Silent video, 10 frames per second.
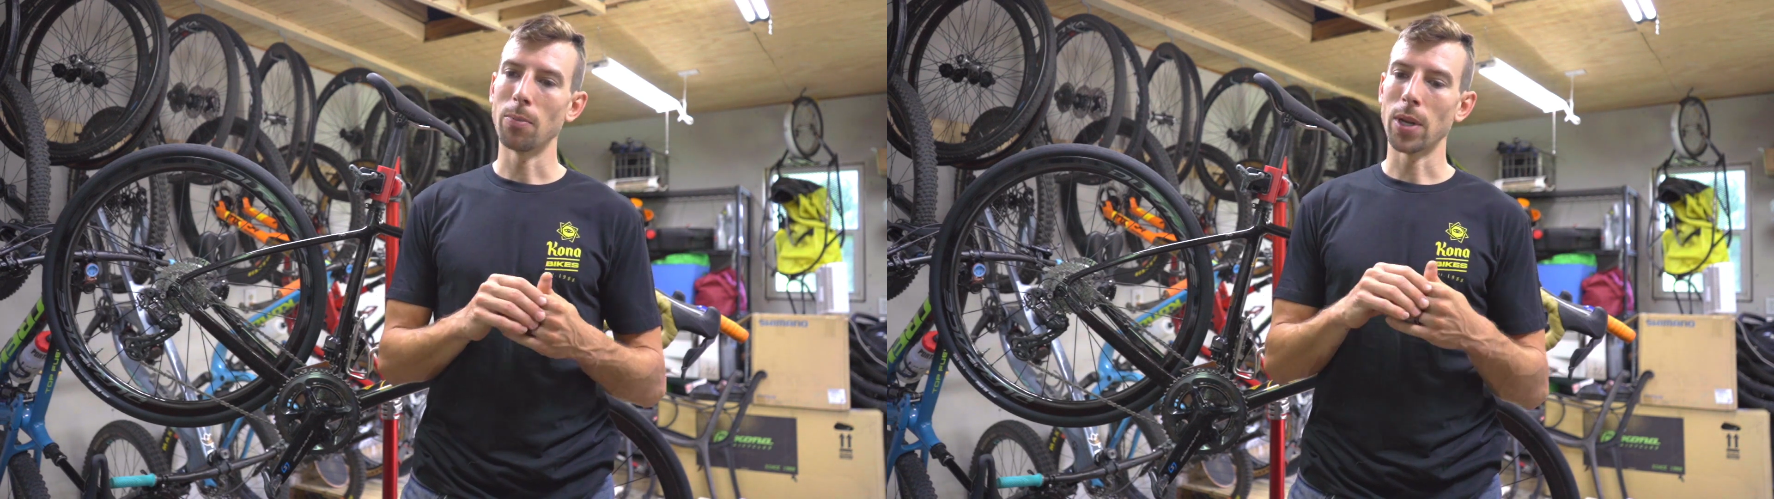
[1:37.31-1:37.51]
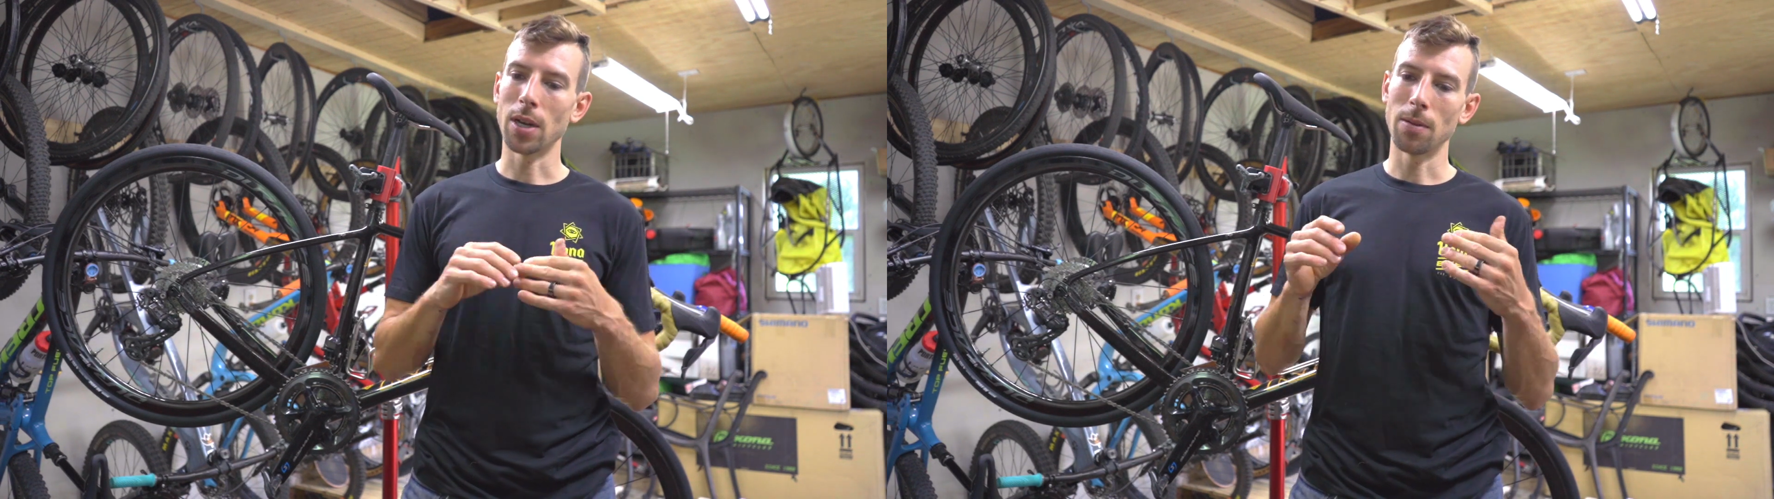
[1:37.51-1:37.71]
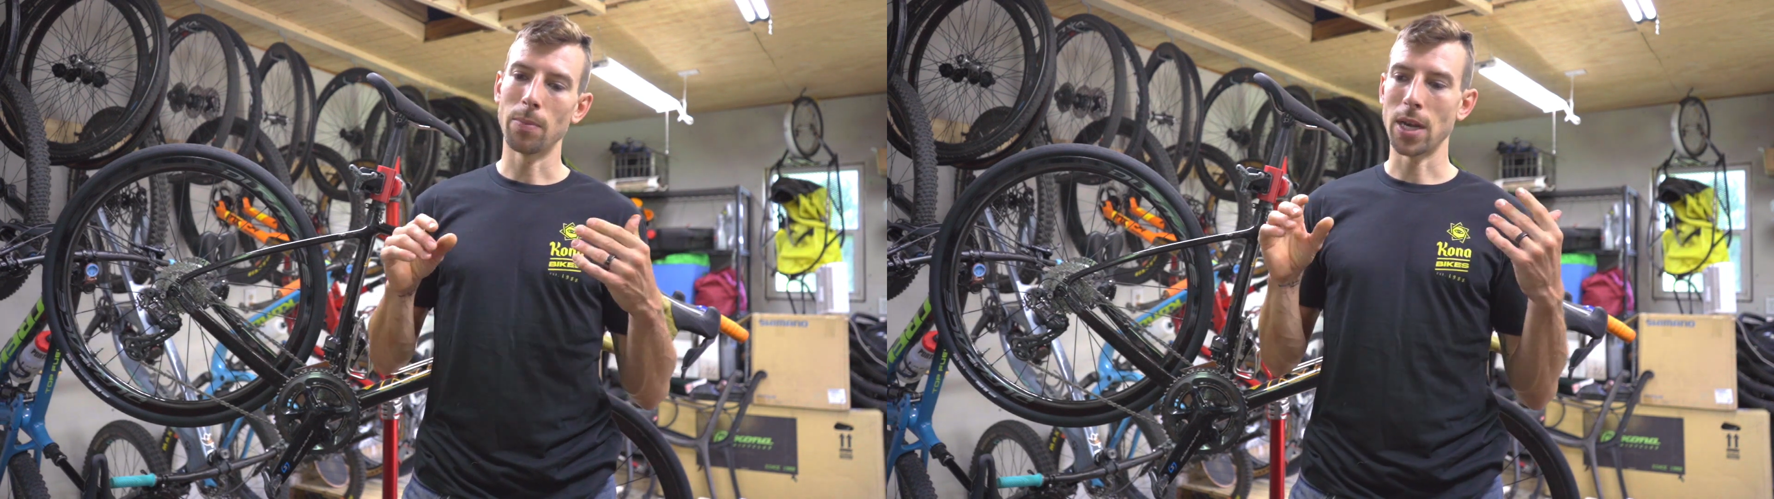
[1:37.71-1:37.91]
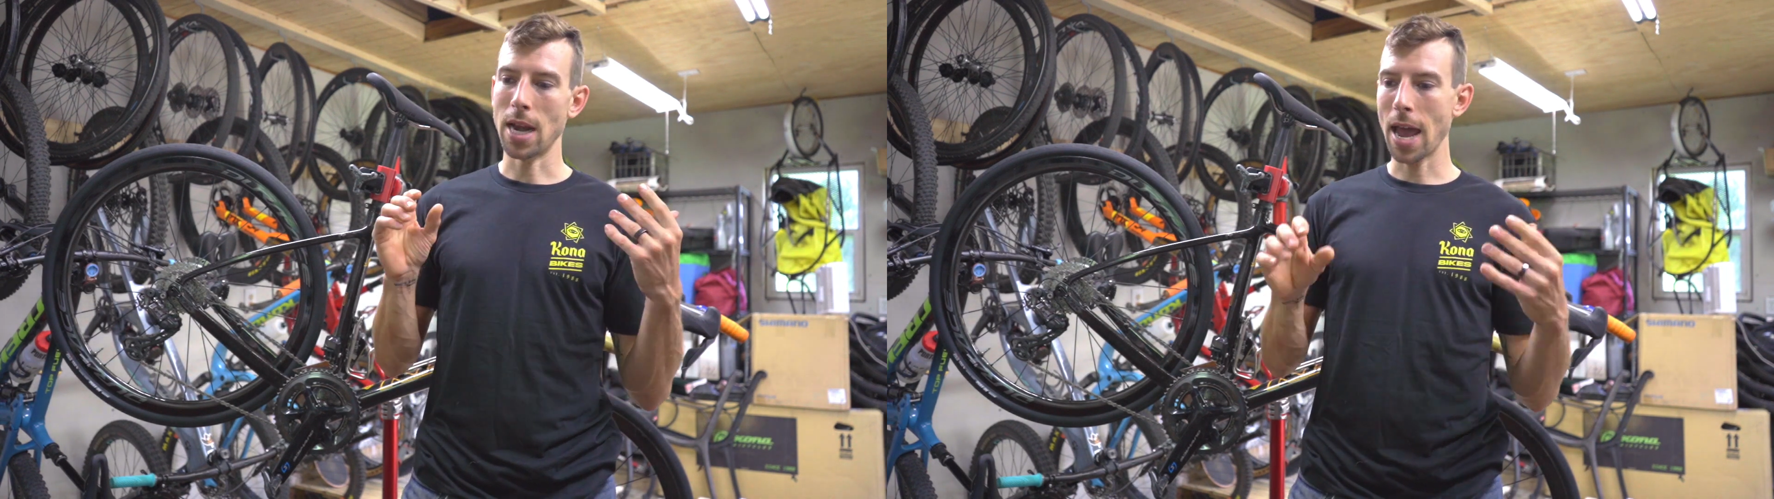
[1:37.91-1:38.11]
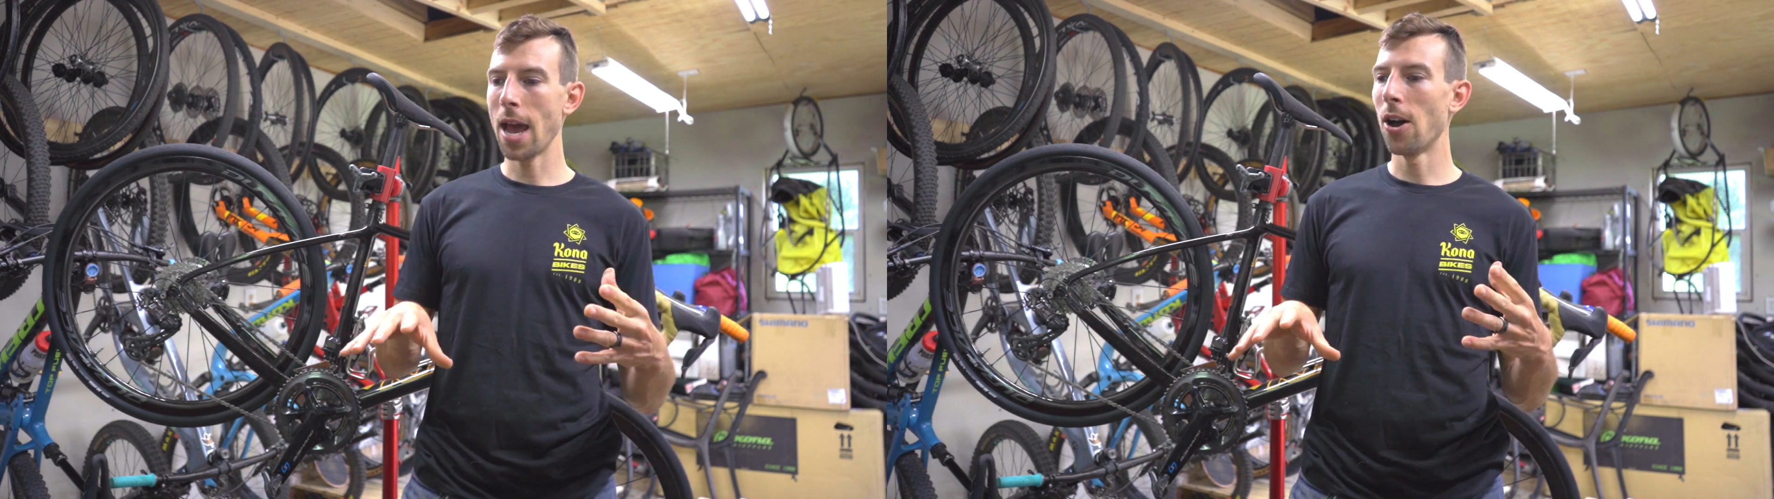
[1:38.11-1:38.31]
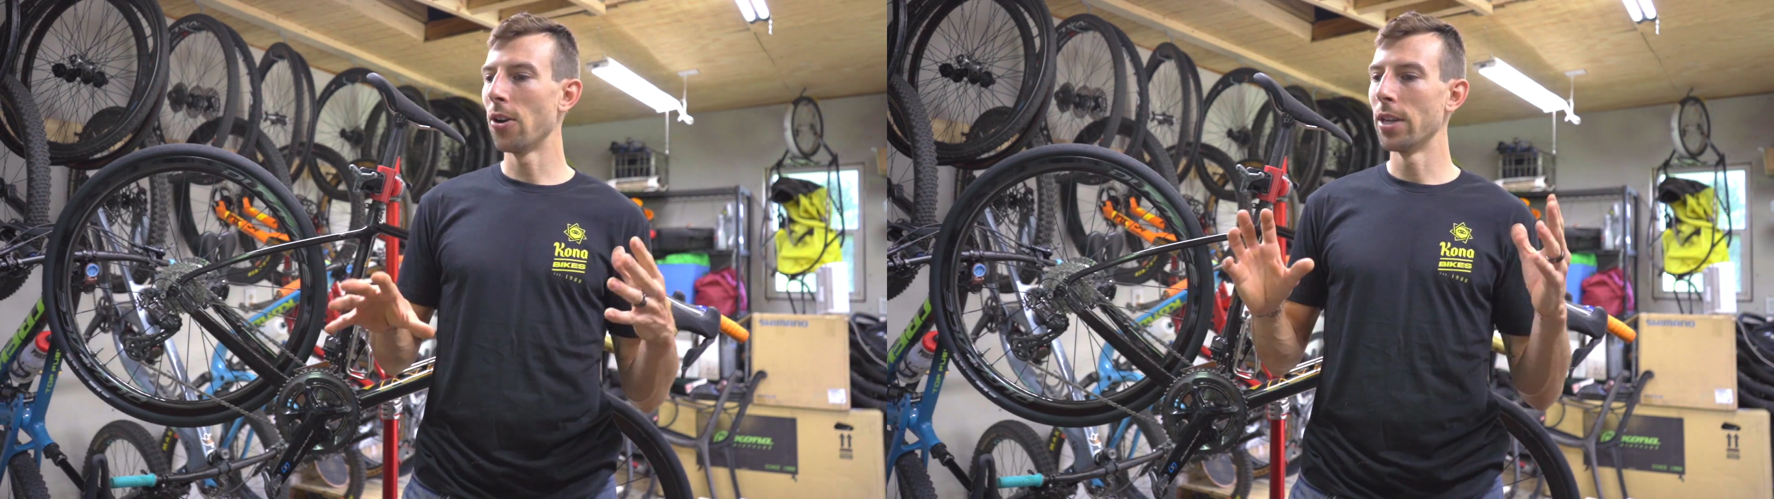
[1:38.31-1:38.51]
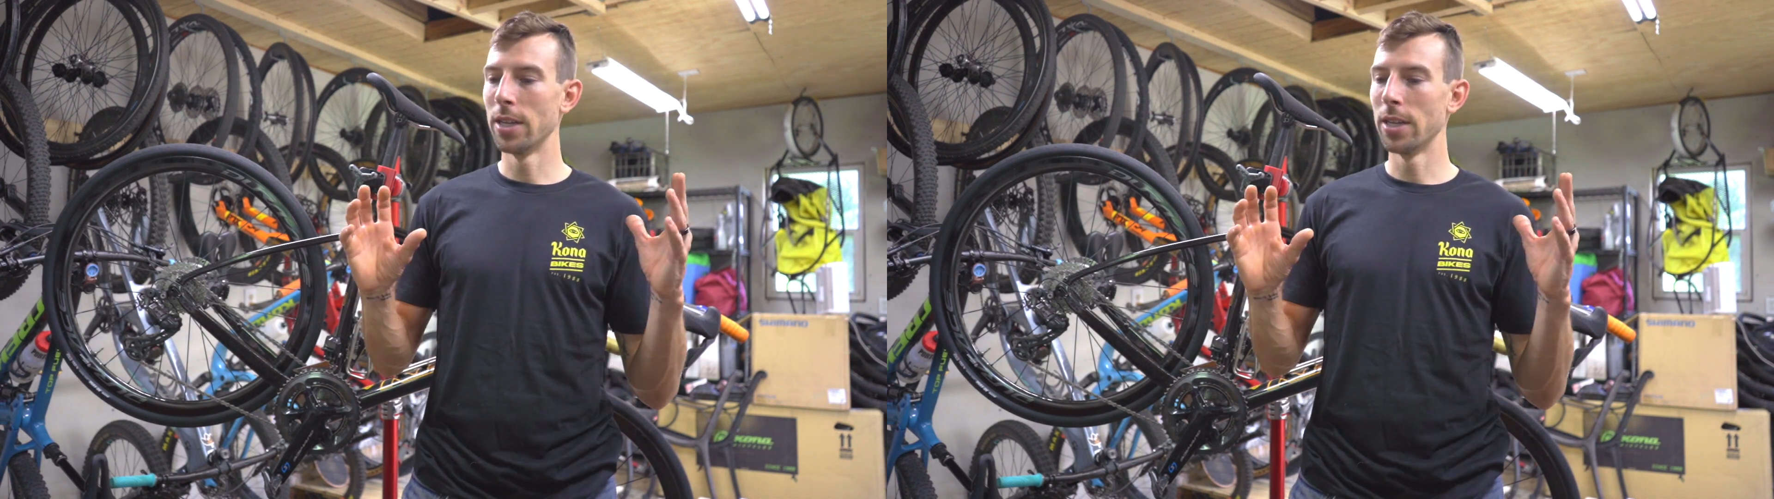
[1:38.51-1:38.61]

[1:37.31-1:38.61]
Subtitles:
But now